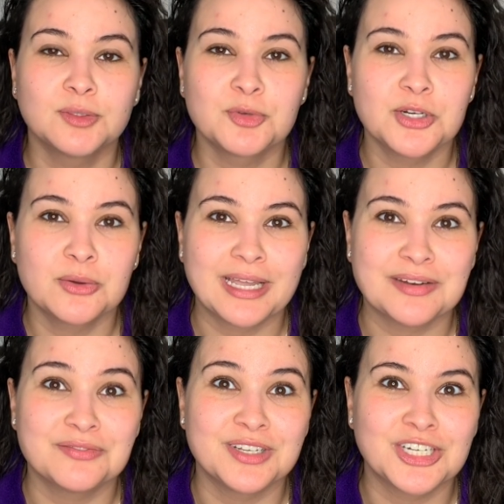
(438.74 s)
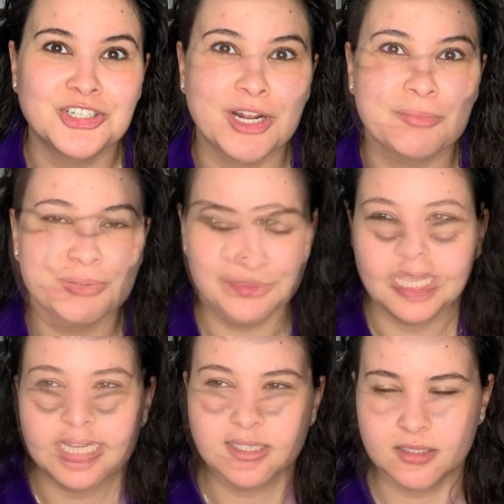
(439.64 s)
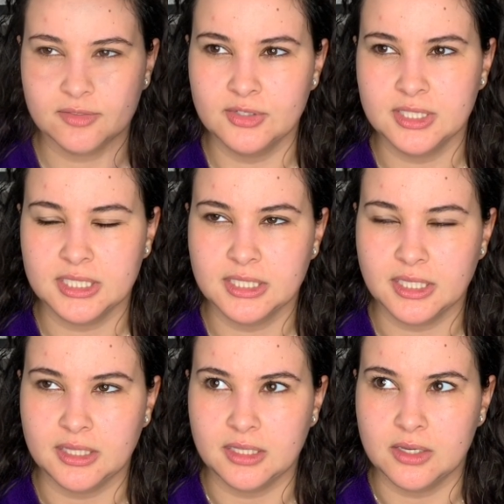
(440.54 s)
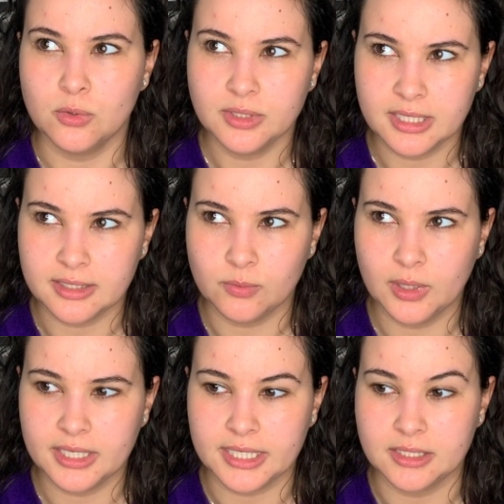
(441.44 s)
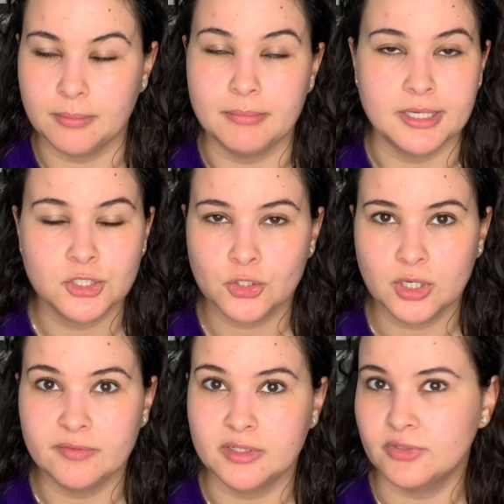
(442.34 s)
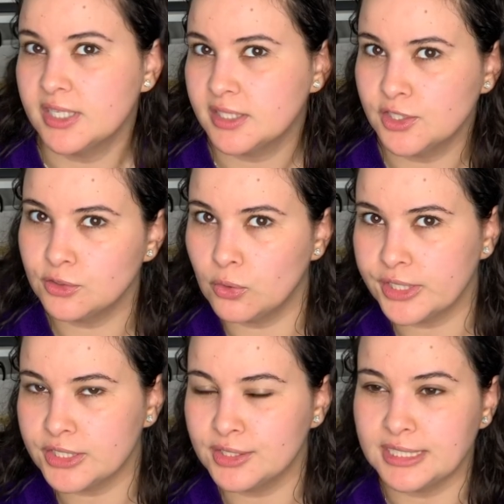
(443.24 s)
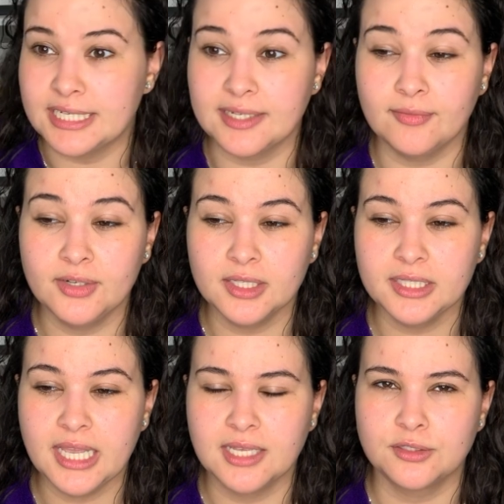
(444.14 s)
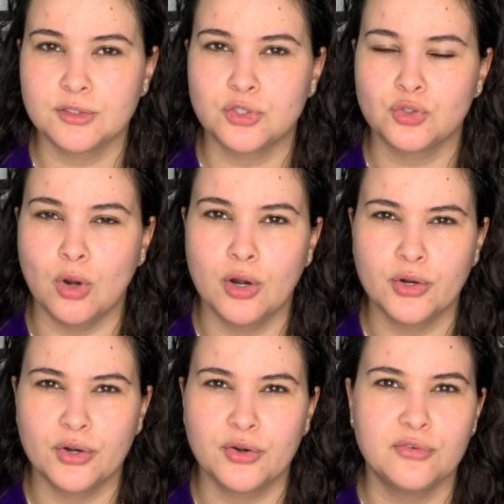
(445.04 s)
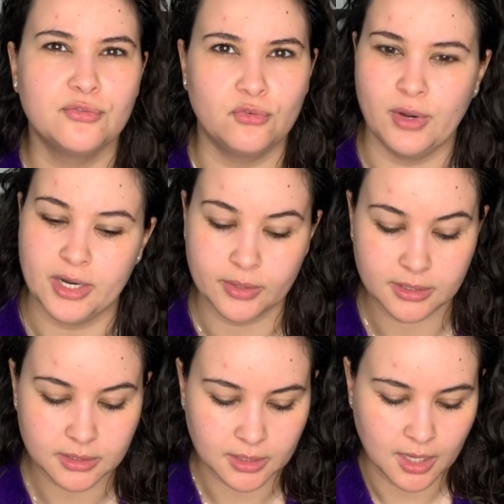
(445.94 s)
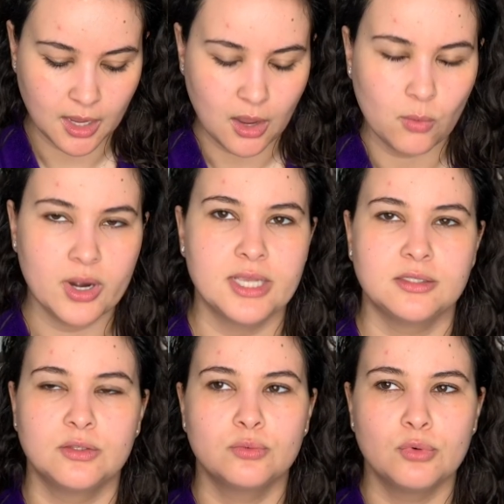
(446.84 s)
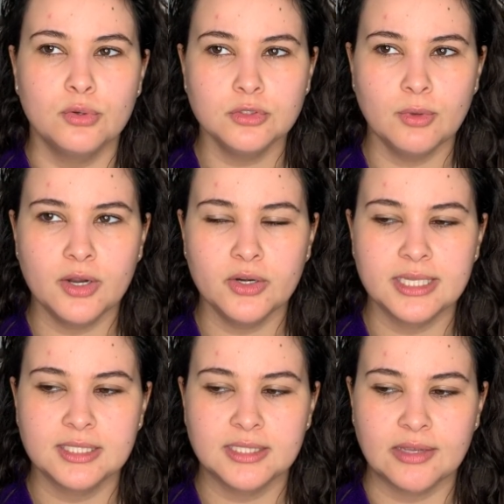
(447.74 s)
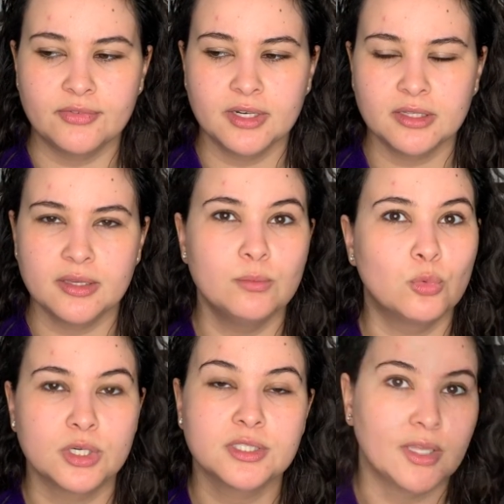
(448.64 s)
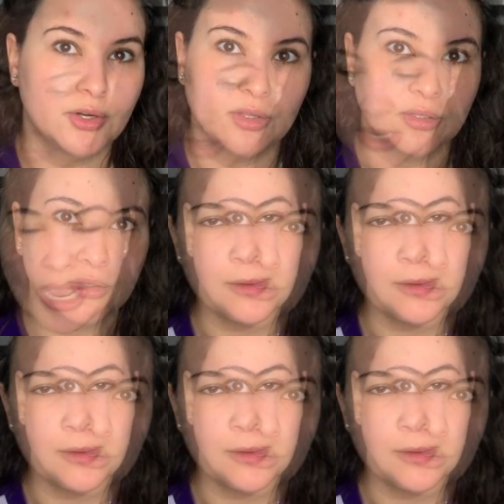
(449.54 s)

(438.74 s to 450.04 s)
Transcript: I'm gonna go ahead and finish it up. I guess the difference is the Caudalie one is a mixture of different essential oils and definitely has a stronger fragrance, whereas the rose water is definitely more subtle.